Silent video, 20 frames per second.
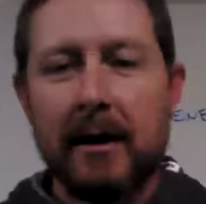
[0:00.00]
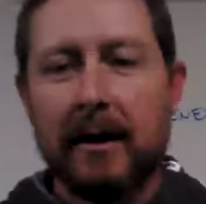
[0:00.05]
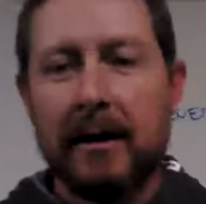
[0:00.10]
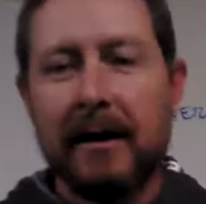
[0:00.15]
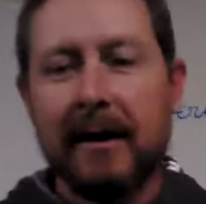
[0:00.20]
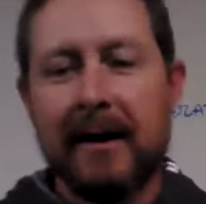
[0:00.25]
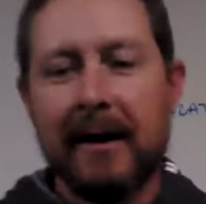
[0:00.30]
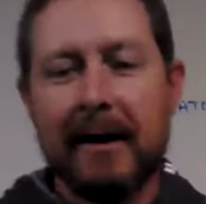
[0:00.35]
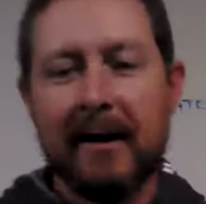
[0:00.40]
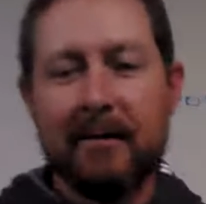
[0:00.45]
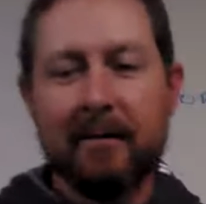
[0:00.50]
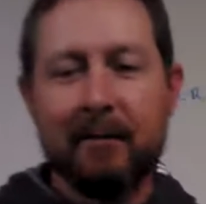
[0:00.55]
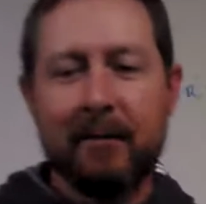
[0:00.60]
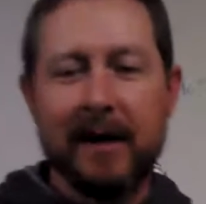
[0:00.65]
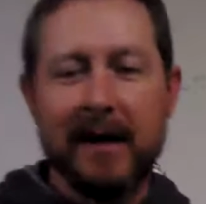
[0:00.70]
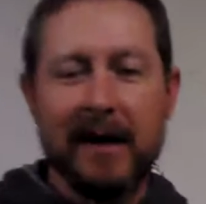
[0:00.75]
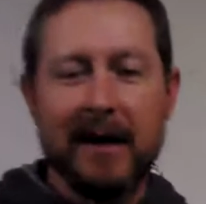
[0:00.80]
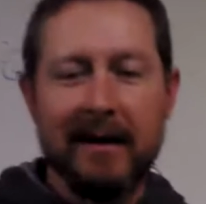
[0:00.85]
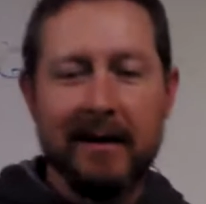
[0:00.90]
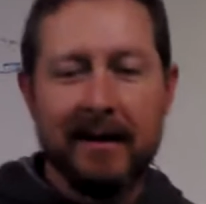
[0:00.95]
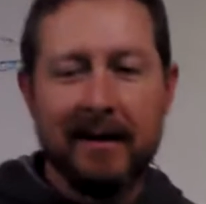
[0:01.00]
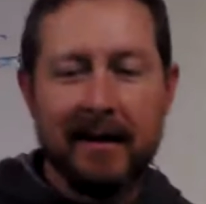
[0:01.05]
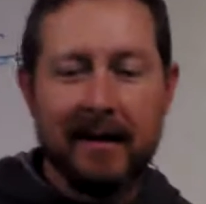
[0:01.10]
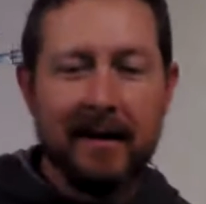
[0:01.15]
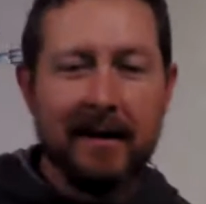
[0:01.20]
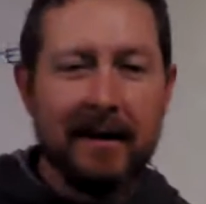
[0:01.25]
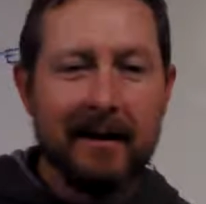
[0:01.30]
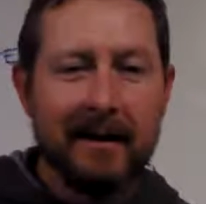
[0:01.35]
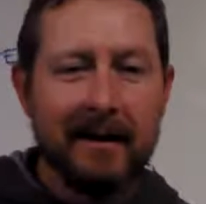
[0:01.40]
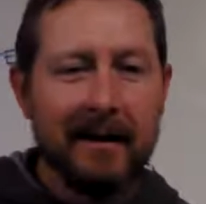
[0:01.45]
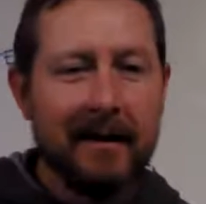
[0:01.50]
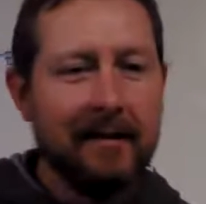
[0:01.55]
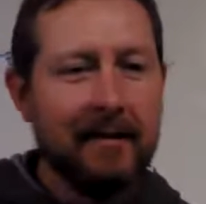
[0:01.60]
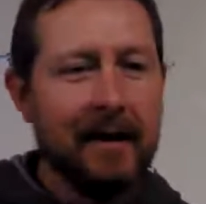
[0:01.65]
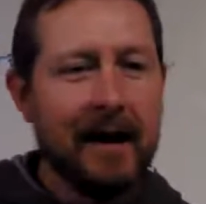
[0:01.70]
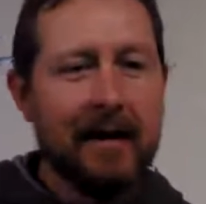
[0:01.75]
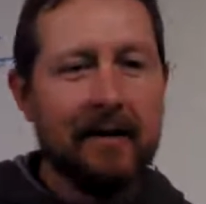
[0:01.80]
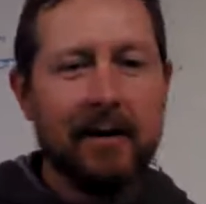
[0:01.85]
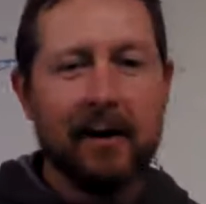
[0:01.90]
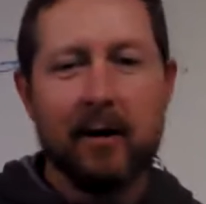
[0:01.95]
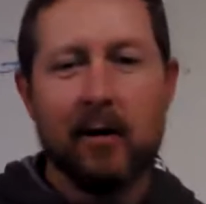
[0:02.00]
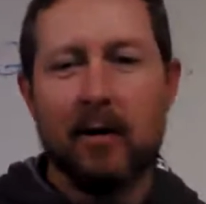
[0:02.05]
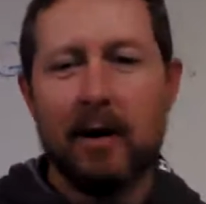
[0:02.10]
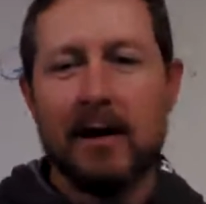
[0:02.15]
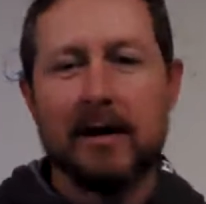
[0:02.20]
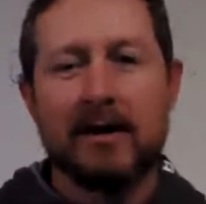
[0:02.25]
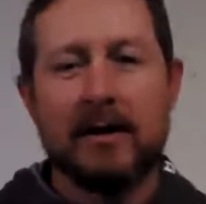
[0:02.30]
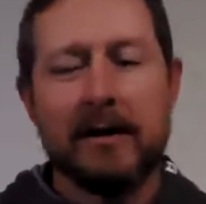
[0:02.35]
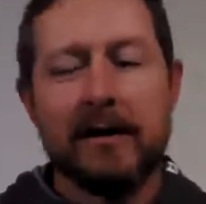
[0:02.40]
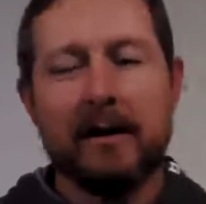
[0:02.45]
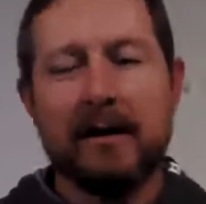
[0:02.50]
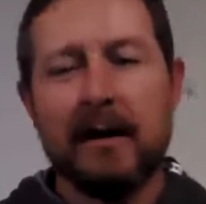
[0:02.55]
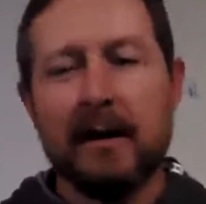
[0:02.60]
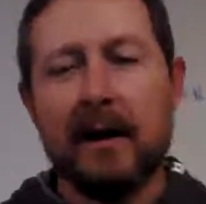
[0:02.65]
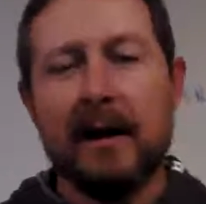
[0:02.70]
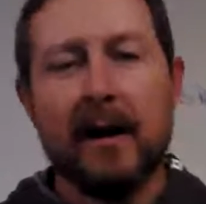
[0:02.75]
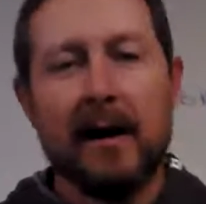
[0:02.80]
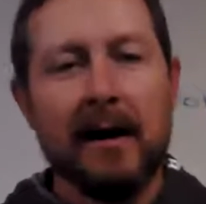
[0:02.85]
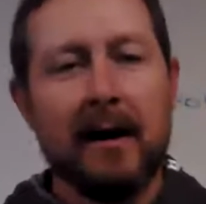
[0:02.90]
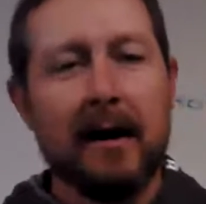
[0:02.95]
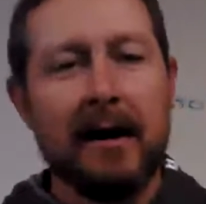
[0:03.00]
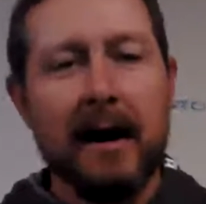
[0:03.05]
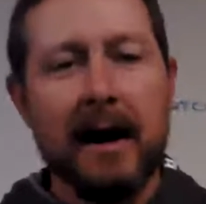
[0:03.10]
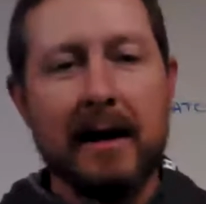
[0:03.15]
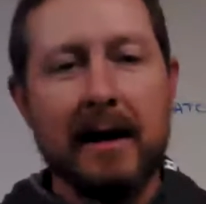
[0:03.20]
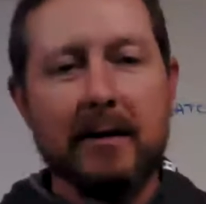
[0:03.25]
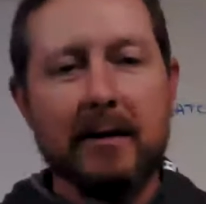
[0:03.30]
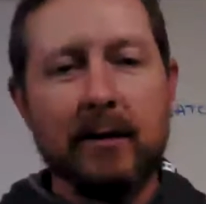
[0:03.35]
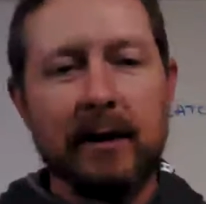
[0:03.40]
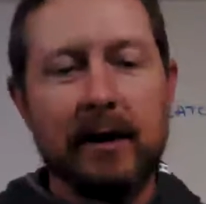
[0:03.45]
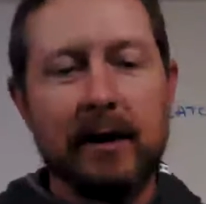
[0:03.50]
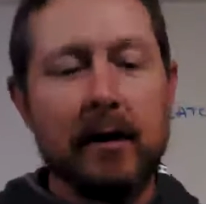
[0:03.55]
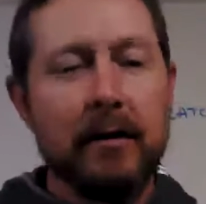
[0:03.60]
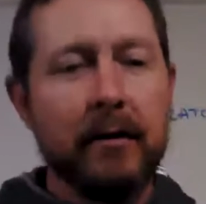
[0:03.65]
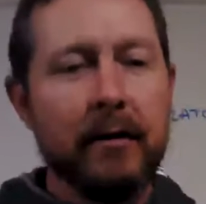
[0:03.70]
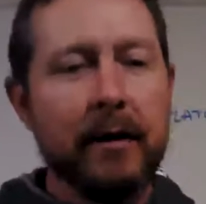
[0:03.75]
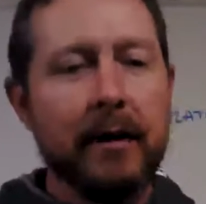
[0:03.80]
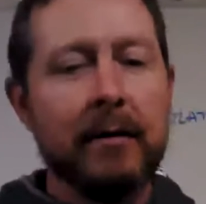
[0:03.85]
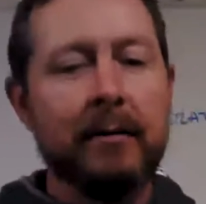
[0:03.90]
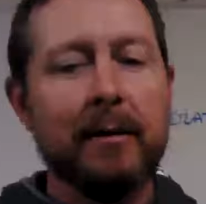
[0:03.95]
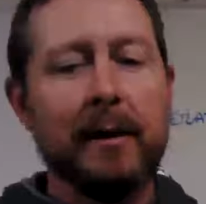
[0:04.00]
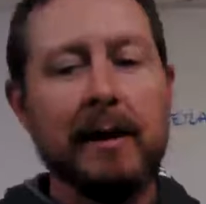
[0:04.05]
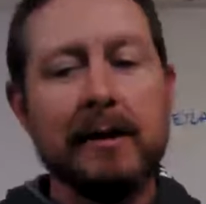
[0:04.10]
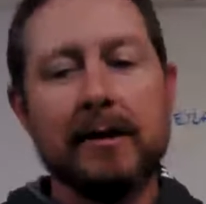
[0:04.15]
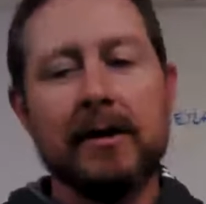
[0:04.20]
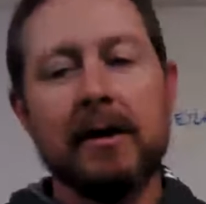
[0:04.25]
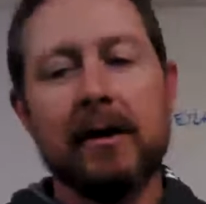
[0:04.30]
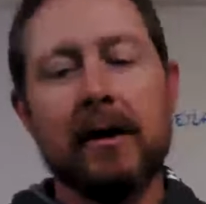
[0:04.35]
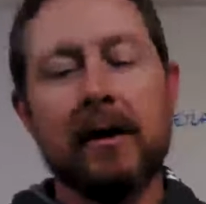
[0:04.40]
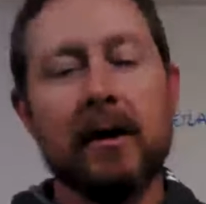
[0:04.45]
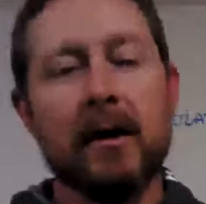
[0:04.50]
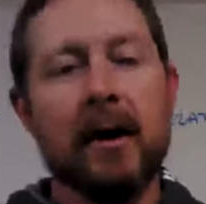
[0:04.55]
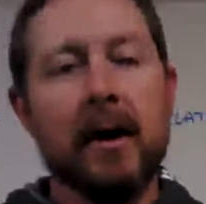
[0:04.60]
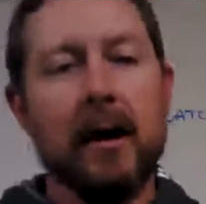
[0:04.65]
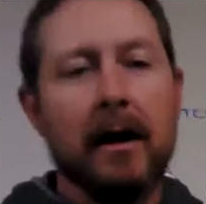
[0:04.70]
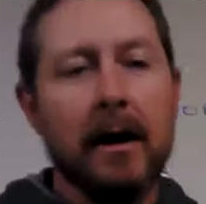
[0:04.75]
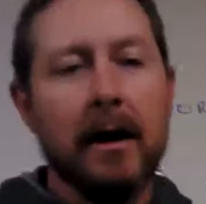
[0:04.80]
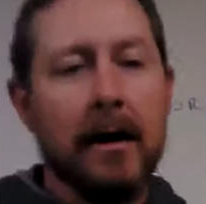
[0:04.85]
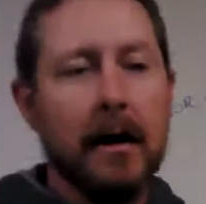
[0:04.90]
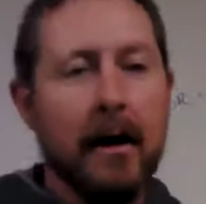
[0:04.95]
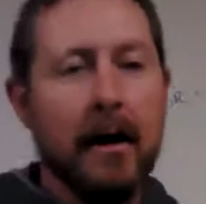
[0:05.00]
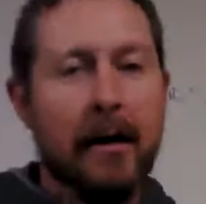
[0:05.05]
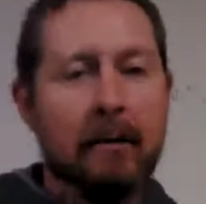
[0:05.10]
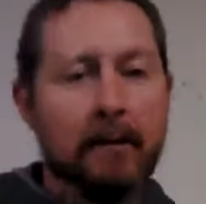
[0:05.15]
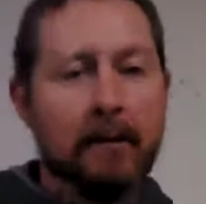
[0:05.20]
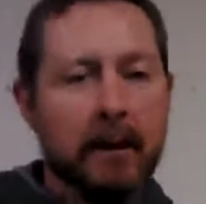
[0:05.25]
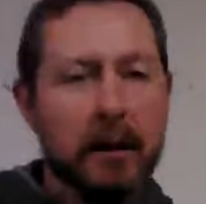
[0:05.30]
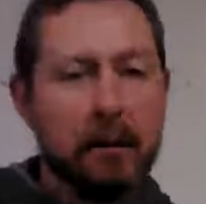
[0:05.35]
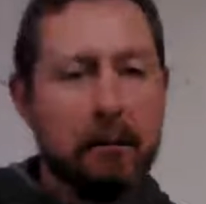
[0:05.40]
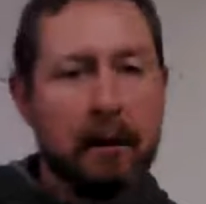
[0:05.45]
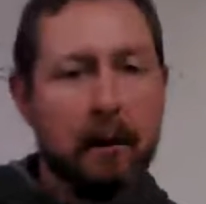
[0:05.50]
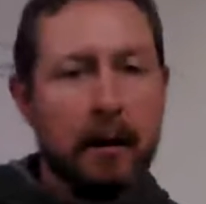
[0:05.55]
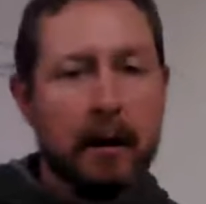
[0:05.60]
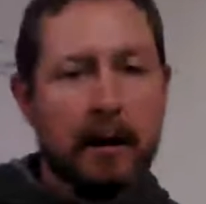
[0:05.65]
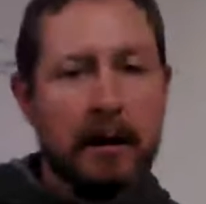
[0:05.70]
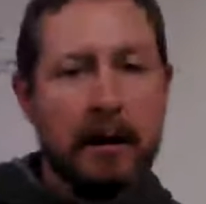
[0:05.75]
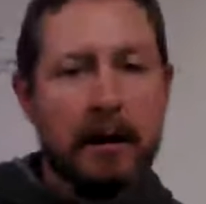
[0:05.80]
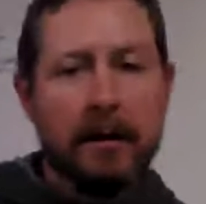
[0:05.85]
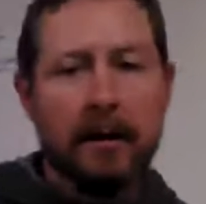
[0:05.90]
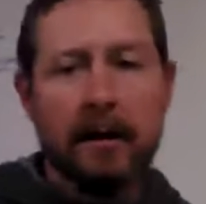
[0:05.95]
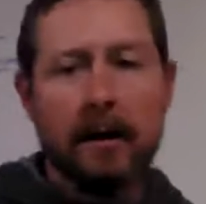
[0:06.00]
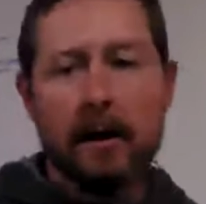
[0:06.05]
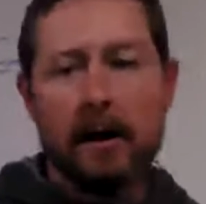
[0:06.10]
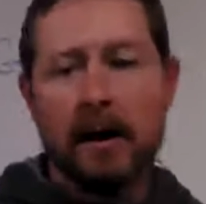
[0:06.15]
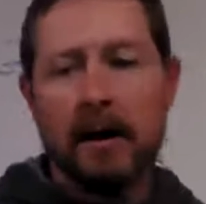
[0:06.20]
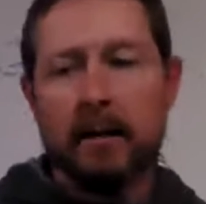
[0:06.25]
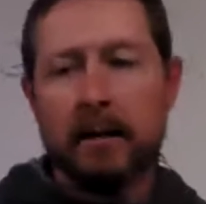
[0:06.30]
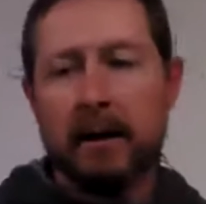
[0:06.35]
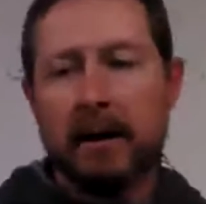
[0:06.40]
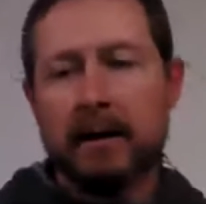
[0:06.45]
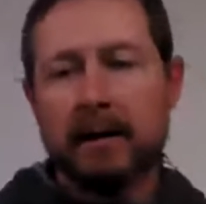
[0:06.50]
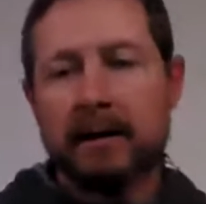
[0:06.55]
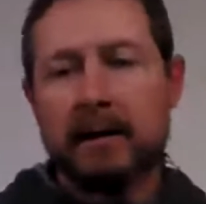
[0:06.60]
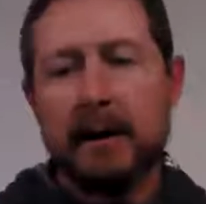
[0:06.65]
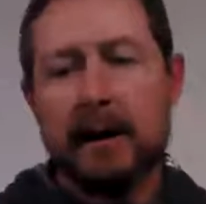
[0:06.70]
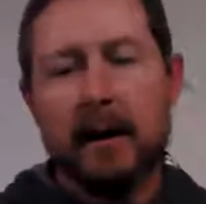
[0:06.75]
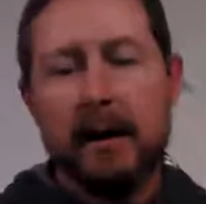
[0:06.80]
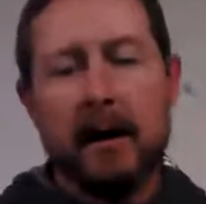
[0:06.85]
If you have a question as we go through here, be sure to put it in the comments.